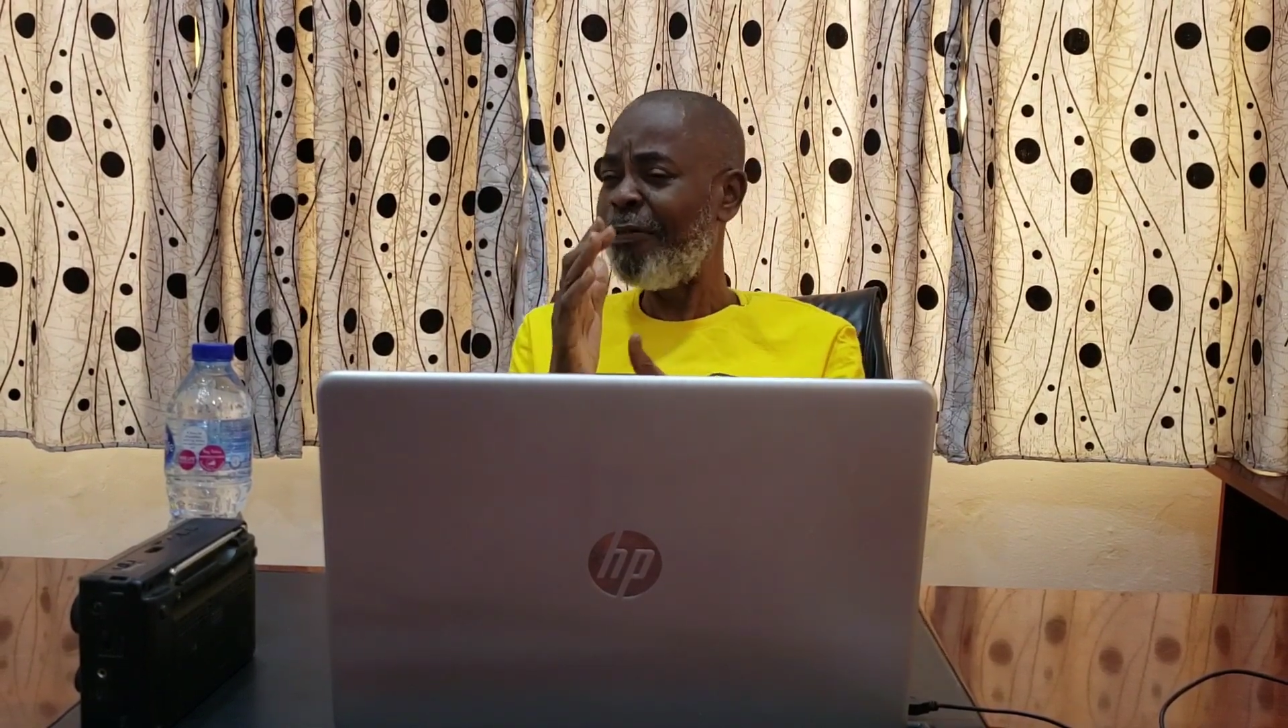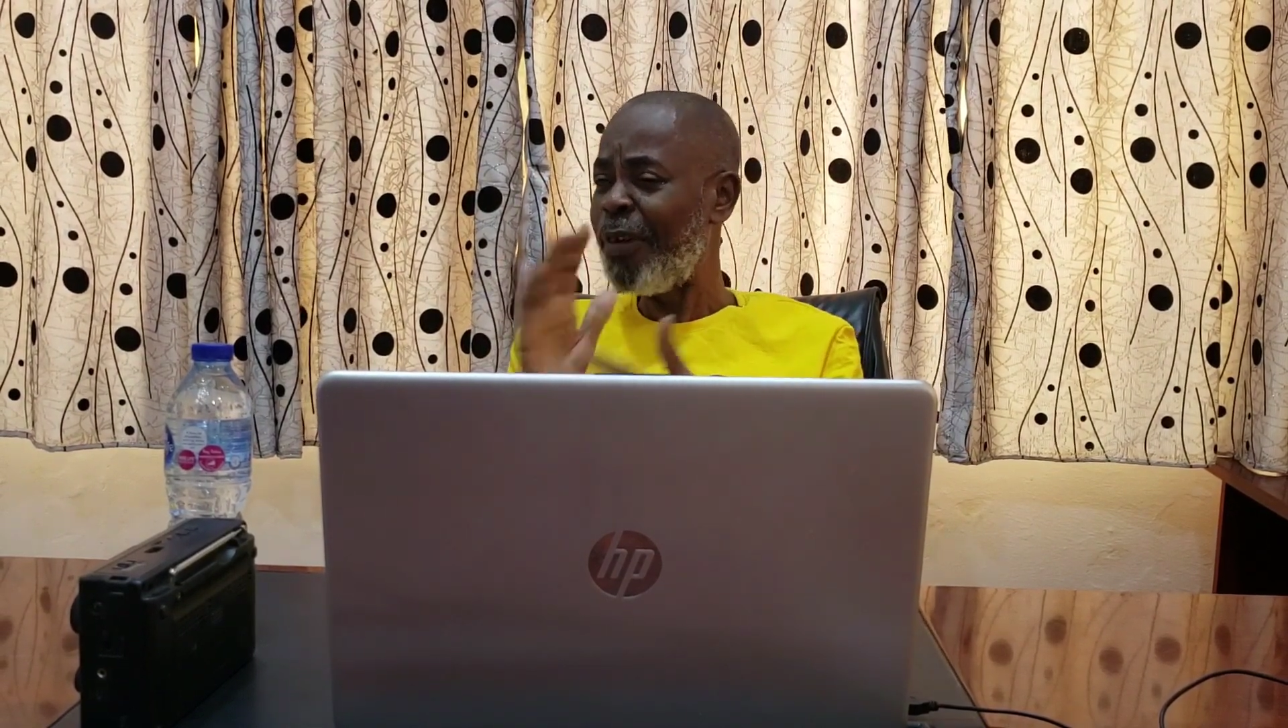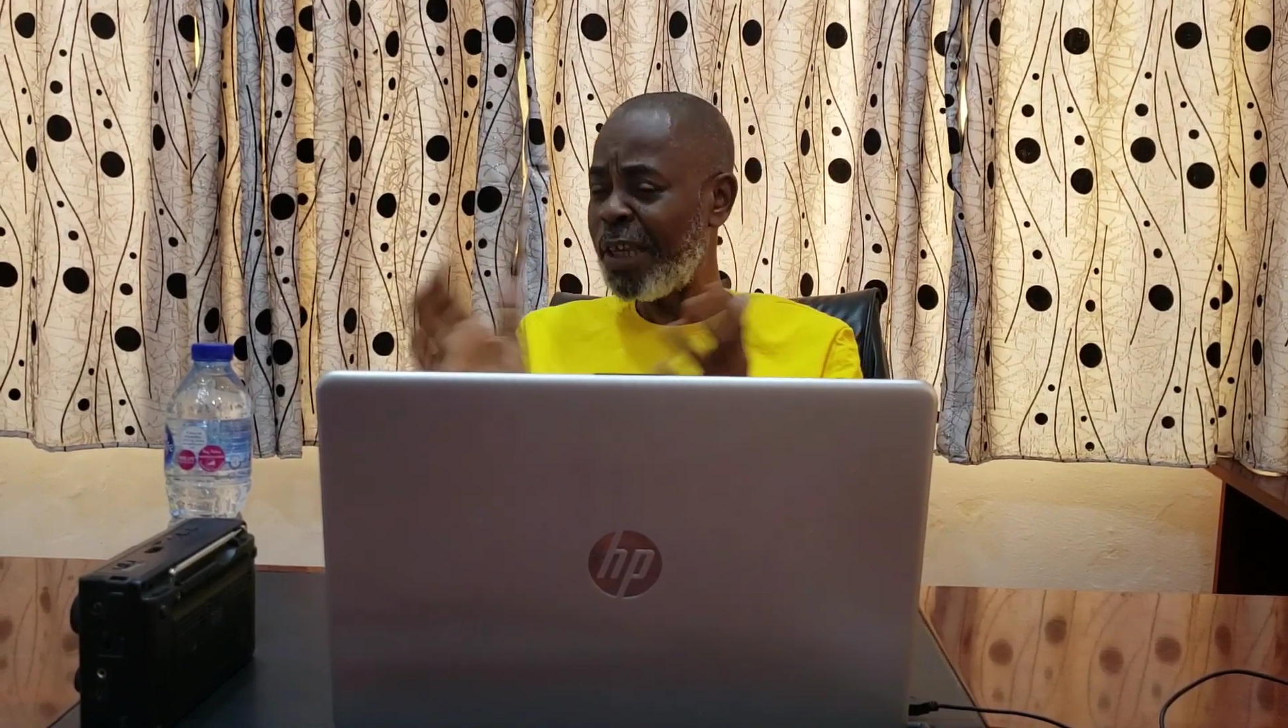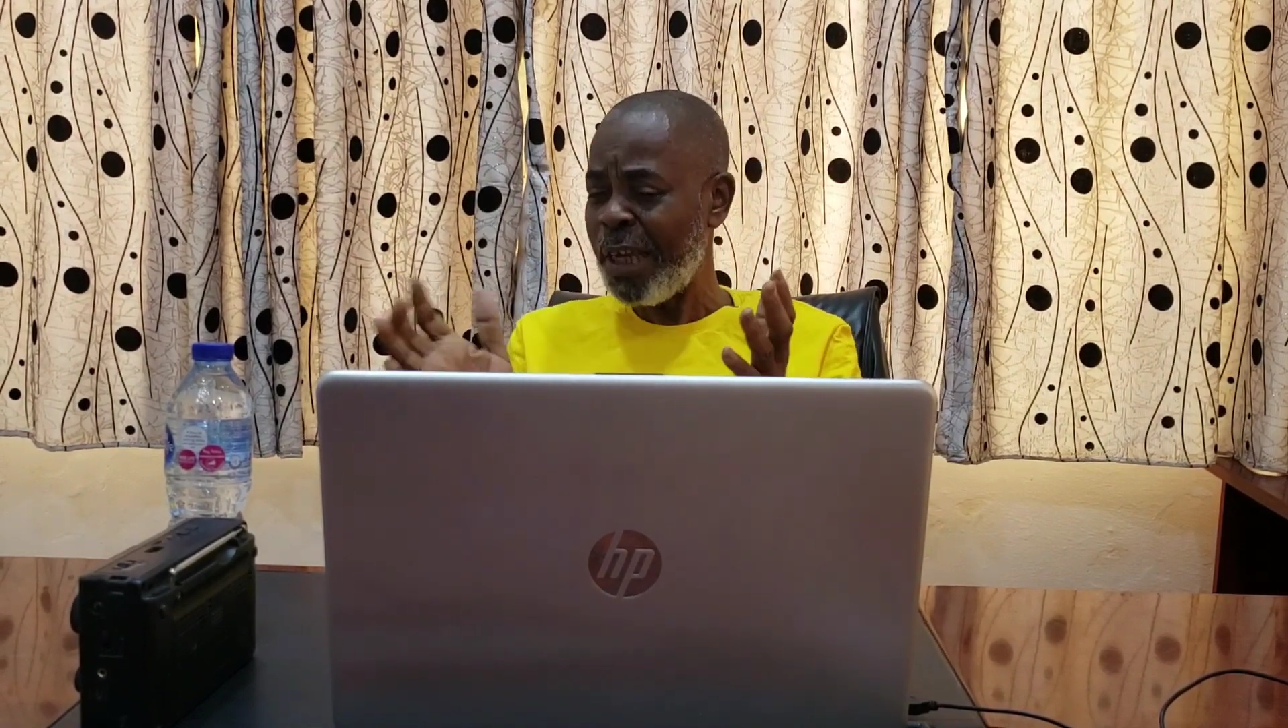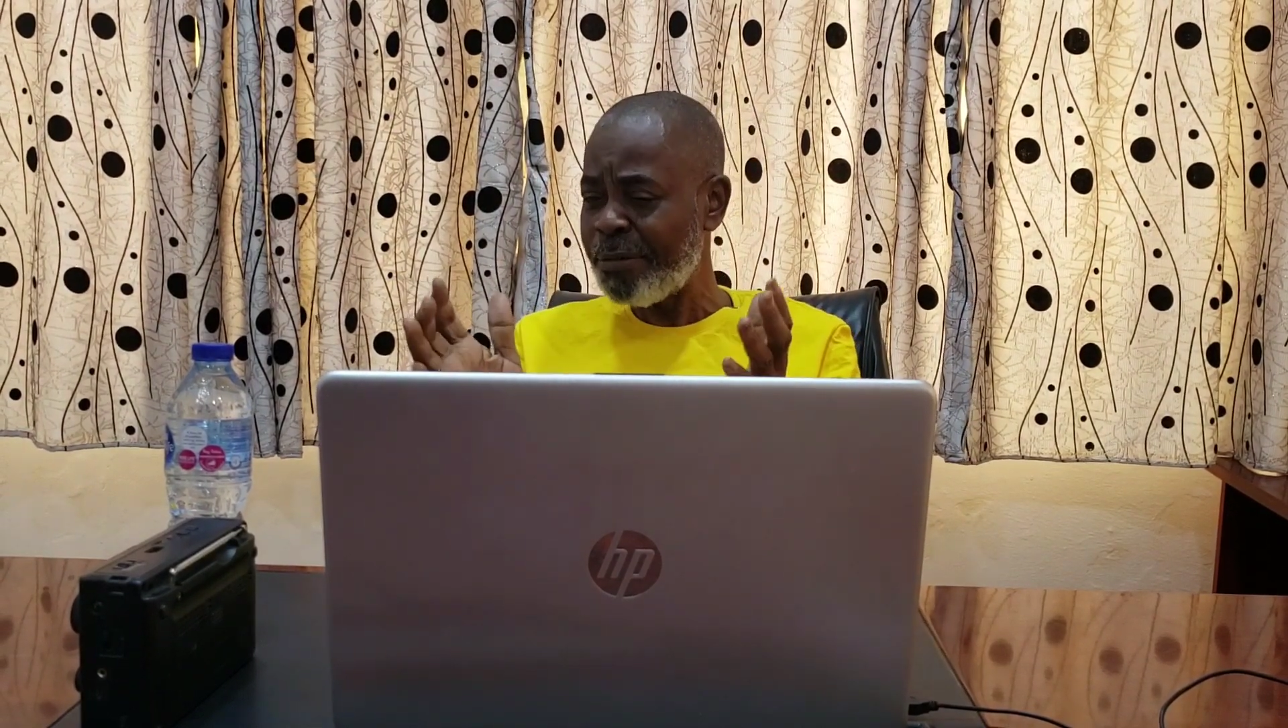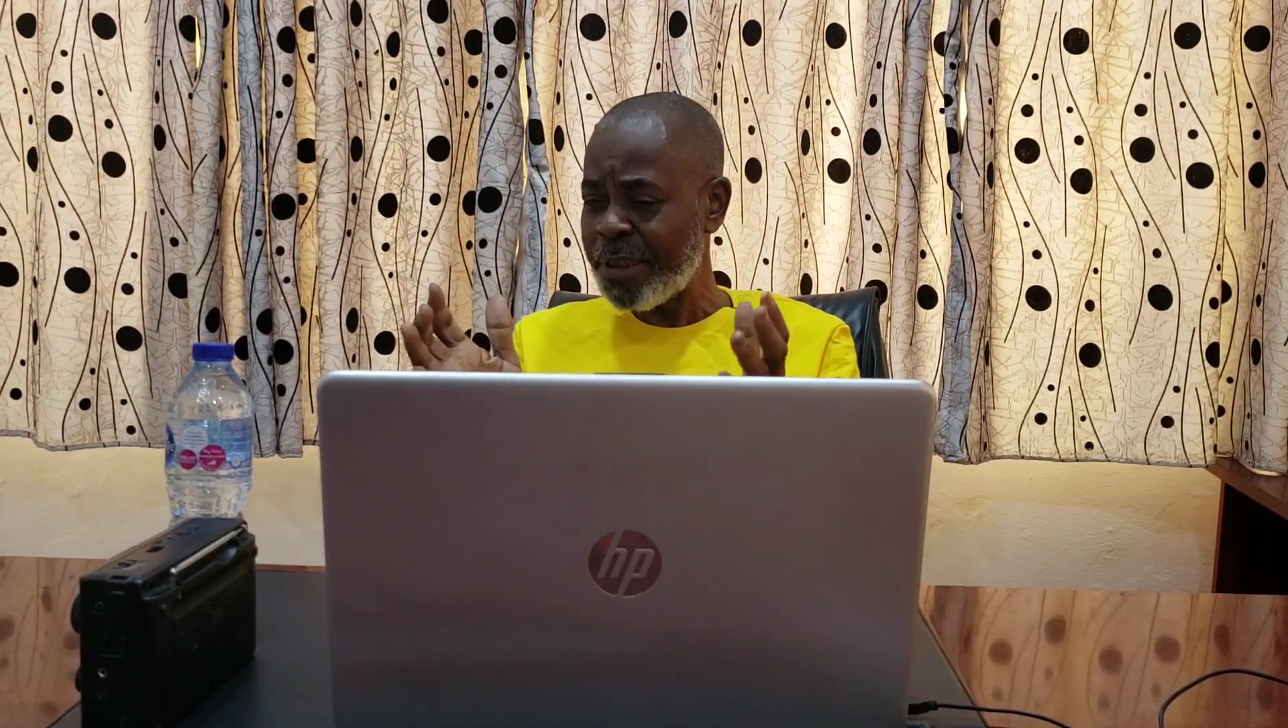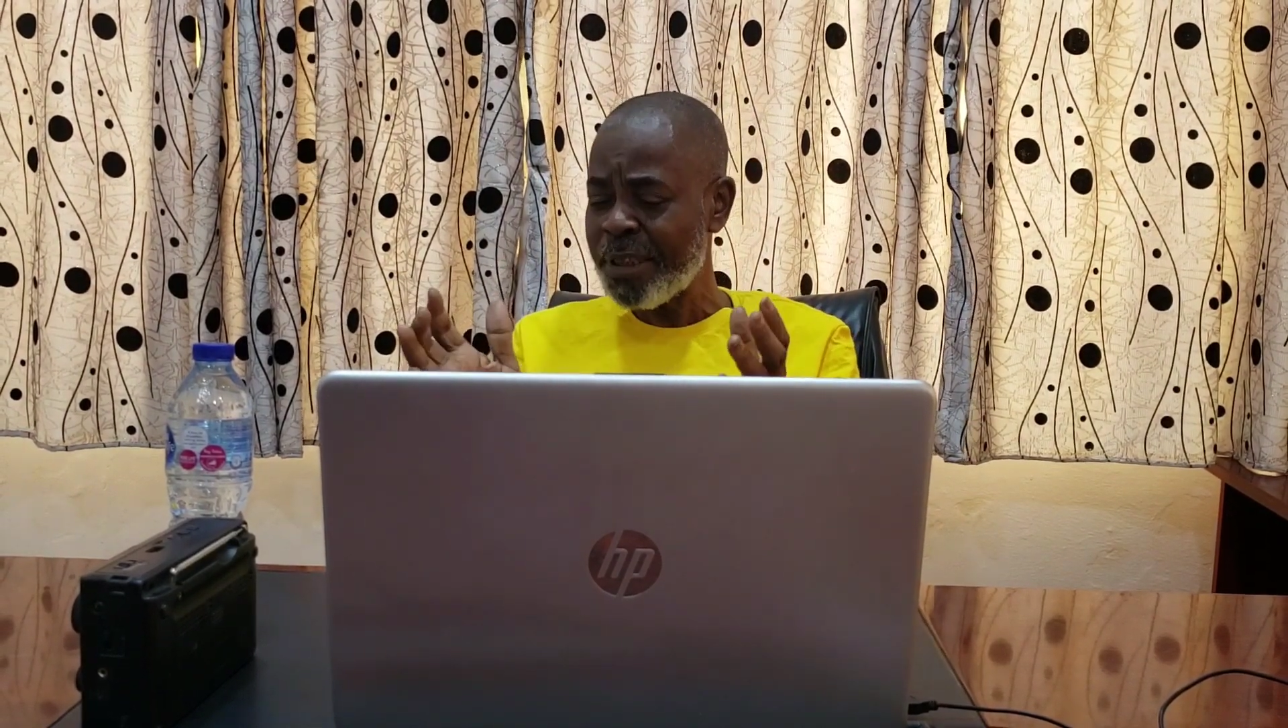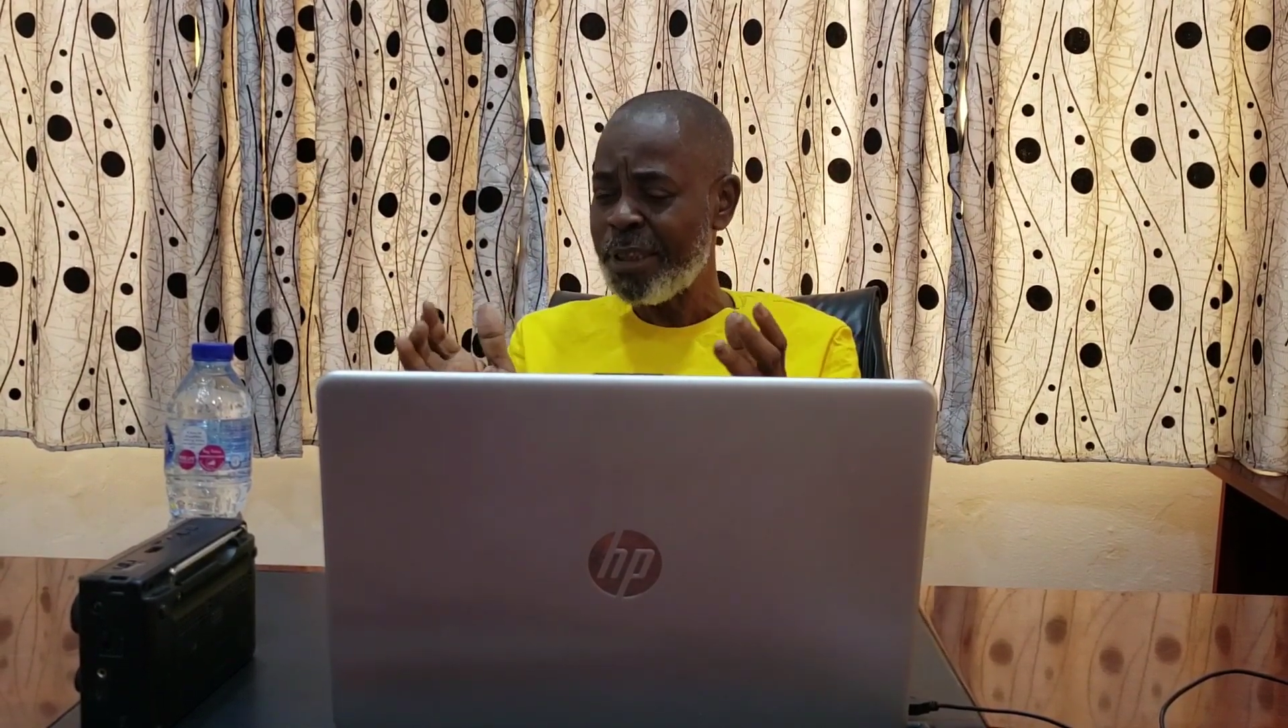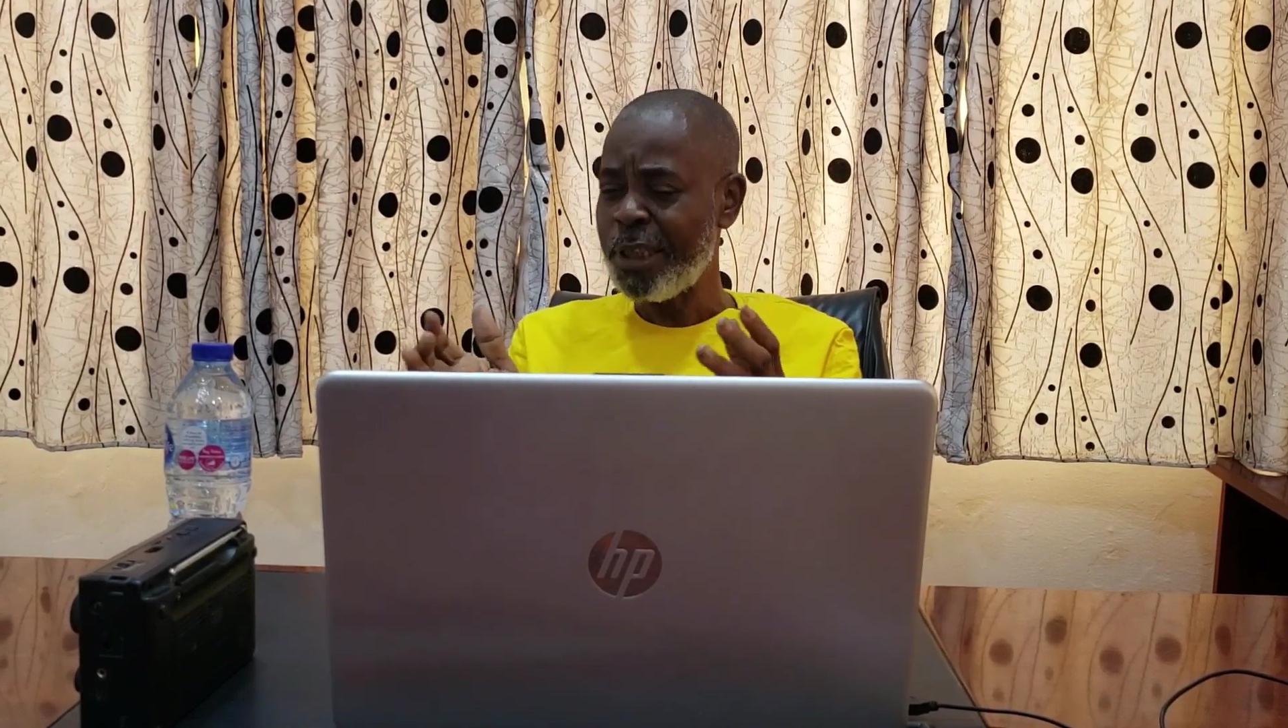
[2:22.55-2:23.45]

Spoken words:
free gift,